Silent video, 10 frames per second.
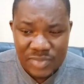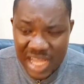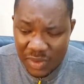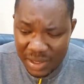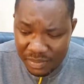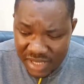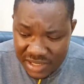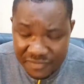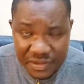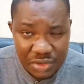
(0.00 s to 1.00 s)
Our
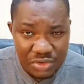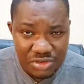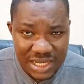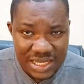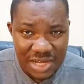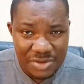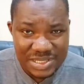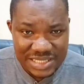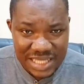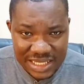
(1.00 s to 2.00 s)
midfield right now
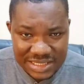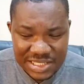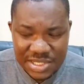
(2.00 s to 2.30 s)
is dead.